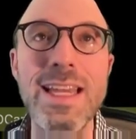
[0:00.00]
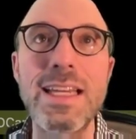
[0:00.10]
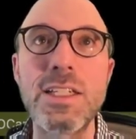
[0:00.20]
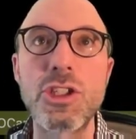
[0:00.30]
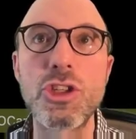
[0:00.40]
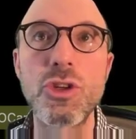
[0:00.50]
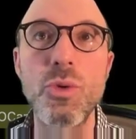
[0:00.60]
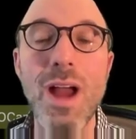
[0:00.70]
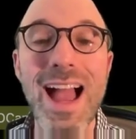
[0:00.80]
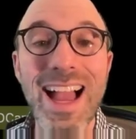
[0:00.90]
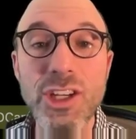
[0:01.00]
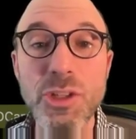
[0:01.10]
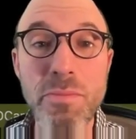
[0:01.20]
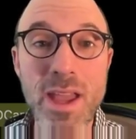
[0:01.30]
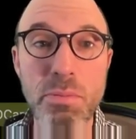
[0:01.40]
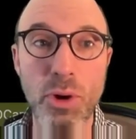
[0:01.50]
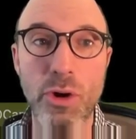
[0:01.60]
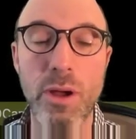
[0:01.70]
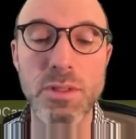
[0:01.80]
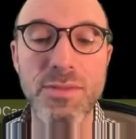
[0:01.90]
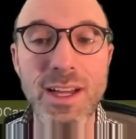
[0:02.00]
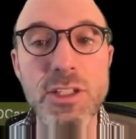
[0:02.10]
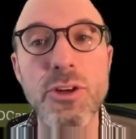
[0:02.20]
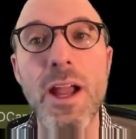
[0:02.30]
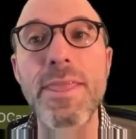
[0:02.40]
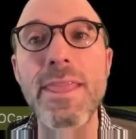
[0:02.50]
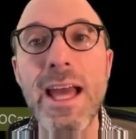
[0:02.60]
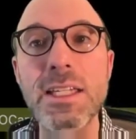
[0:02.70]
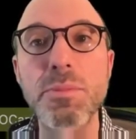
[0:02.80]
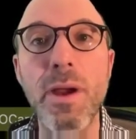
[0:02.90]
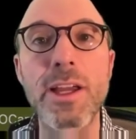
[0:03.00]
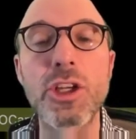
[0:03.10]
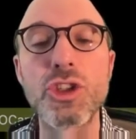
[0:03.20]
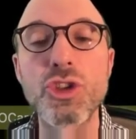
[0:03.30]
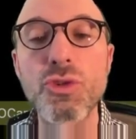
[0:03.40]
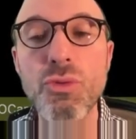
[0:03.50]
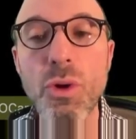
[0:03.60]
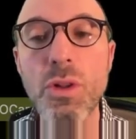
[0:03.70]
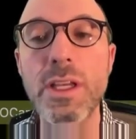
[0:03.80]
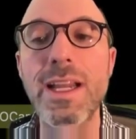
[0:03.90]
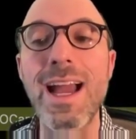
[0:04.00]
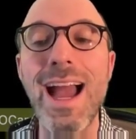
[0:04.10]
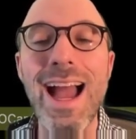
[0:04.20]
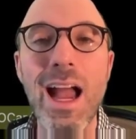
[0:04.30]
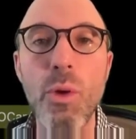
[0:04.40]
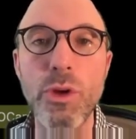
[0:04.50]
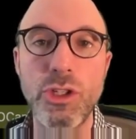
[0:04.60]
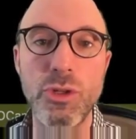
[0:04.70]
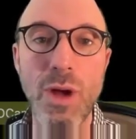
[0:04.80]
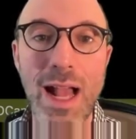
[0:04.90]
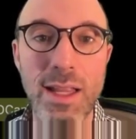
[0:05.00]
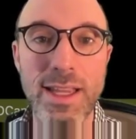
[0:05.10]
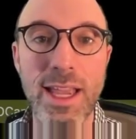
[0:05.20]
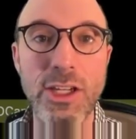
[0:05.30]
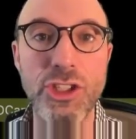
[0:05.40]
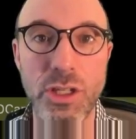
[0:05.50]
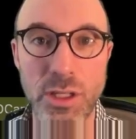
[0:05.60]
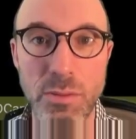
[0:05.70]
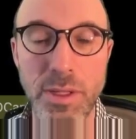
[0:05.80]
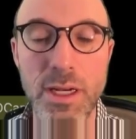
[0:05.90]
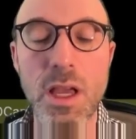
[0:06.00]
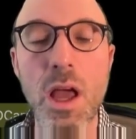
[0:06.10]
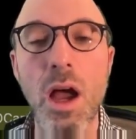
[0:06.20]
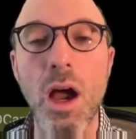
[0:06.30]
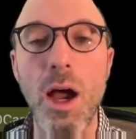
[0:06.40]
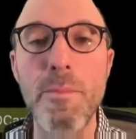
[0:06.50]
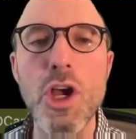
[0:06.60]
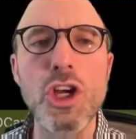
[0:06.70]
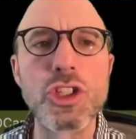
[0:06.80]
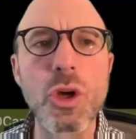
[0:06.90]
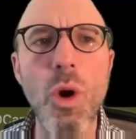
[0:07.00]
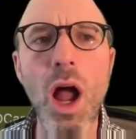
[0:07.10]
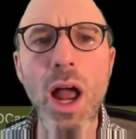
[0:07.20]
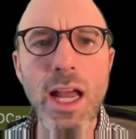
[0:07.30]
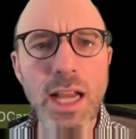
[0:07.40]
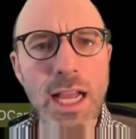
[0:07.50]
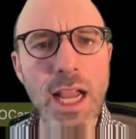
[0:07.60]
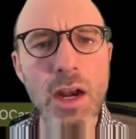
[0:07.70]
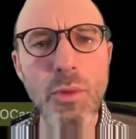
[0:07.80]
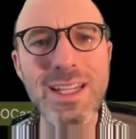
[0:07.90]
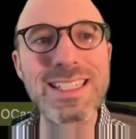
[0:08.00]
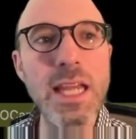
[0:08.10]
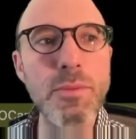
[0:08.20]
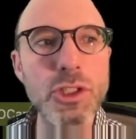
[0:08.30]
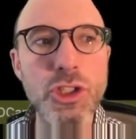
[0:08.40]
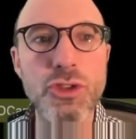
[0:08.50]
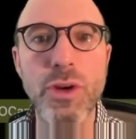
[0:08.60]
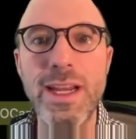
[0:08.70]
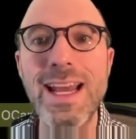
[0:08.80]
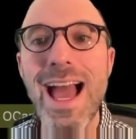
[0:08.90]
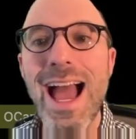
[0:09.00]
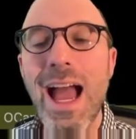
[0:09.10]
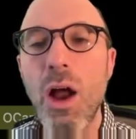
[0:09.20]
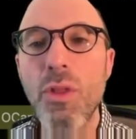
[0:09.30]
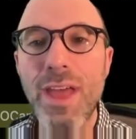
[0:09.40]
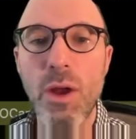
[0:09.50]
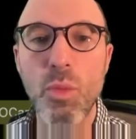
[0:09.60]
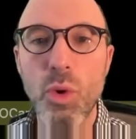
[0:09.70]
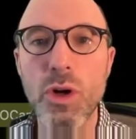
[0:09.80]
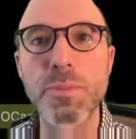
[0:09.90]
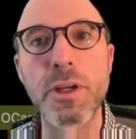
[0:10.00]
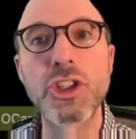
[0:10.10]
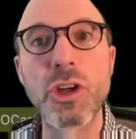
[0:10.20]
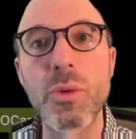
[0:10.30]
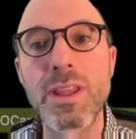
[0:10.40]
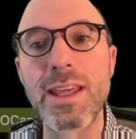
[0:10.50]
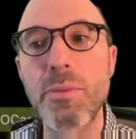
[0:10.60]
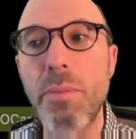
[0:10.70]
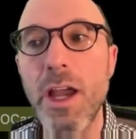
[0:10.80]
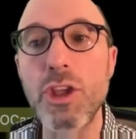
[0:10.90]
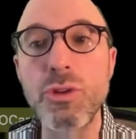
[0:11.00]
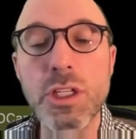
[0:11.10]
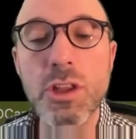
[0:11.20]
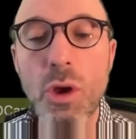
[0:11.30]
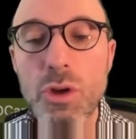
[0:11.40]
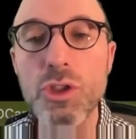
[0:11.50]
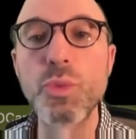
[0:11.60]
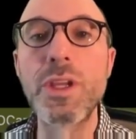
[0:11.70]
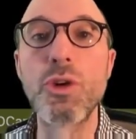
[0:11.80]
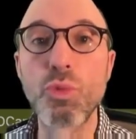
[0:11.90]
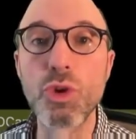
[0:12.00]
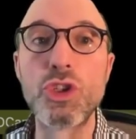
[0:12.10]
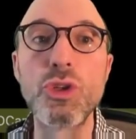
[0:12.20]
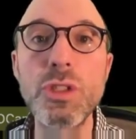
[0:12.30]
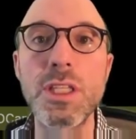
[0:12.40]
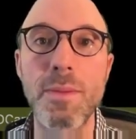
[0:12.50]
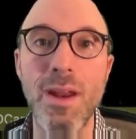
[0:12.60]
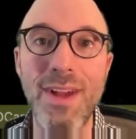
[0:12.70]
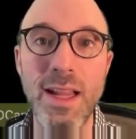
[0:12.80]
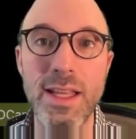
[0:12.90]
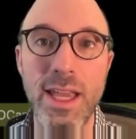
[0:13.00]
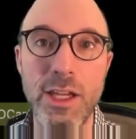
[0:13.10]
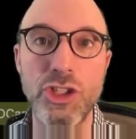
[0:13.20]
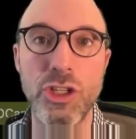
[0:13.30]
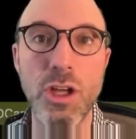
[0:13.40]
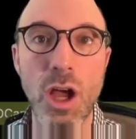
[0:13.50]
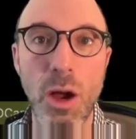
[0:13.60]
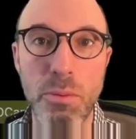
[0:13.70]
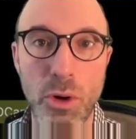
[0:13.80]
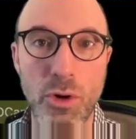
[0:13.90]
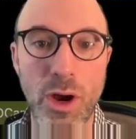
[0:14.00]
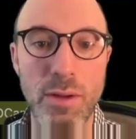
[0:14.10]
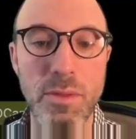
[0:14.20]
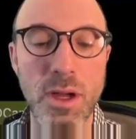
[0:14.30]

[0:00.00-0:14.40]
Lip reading: is to actually make programs faster, and that's by controlling how we do allocation a little bit. So I kind of want to demonstrate how that works by showing that by using locals, we can reduce the amount of allocation a program